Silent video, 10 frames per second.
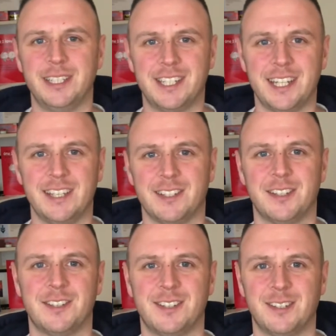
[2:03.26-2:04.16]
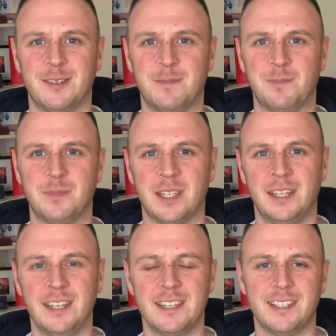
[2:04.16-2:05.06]
Jesus.
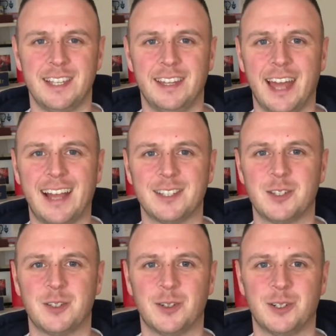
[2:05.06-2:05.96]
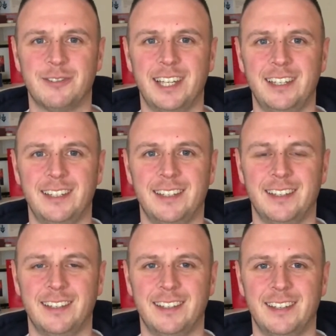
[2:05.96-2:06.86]
You see, that story
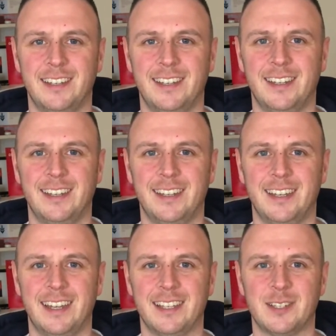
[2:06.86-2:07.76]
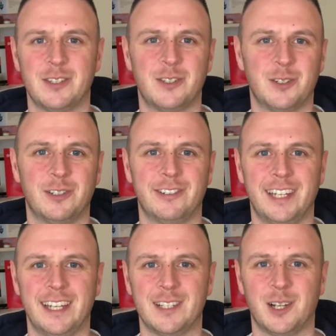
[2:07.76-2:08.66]
is a
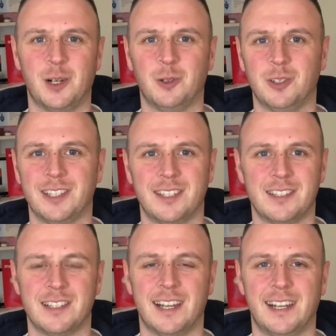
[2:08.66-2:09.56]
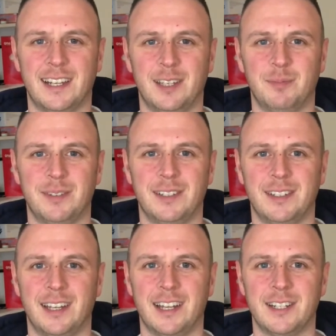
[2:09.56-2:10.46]
story as old as time,
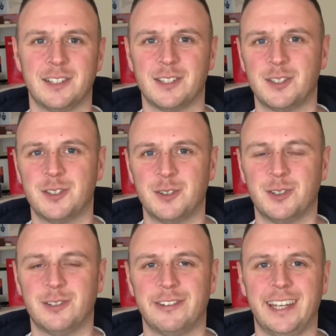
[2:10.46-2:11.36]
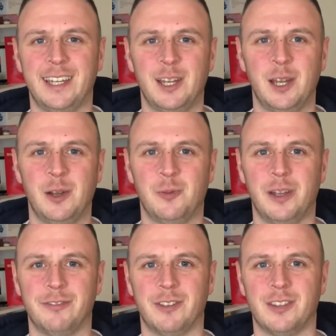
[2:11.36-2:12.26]
and as a story
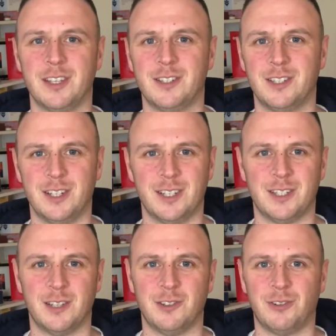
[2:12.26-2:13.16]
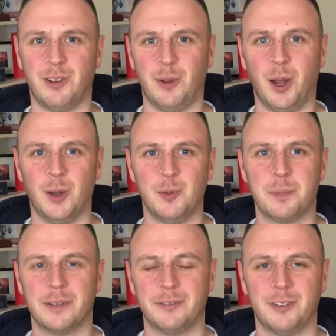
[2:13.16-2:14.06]
with the certain true hope
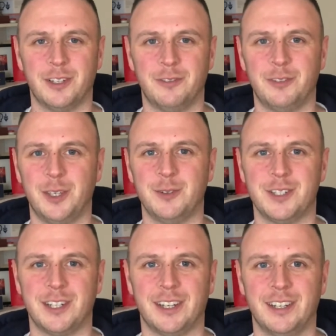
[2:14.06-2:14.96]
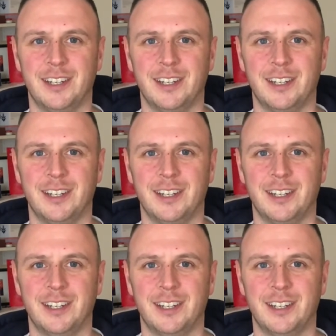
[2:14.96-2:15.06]
for the future.